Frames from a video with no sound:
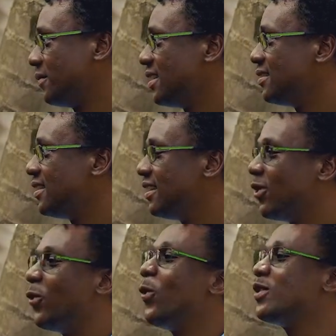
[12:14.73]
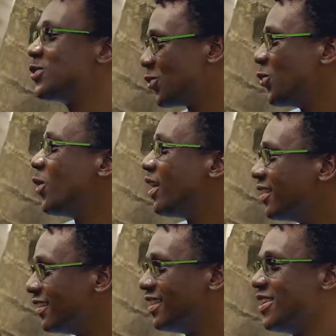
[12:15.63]
They need a
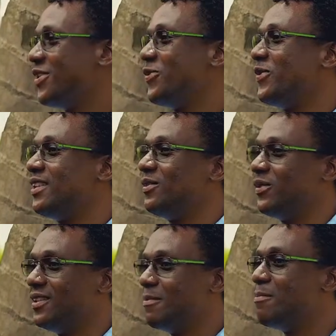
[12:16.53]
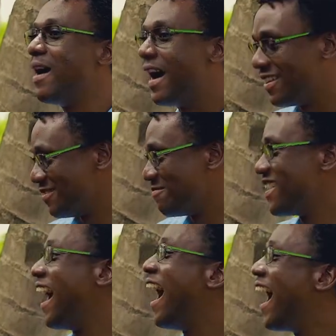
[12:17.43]
one-to-one with the man
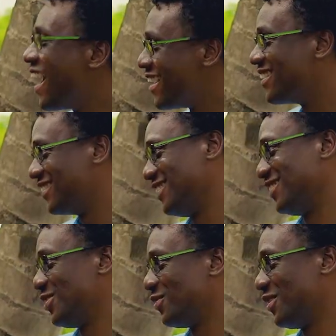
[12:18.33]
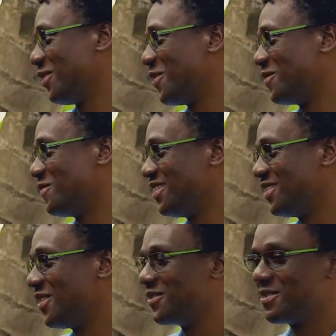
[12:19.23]
behind the youth economy,
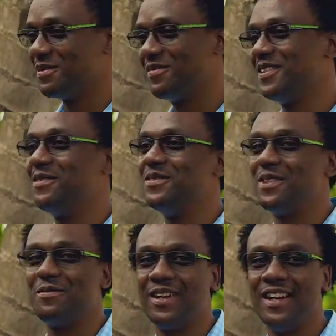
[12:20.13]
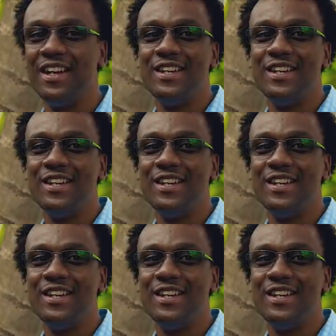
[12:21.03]
the Honorable Philip Pierre.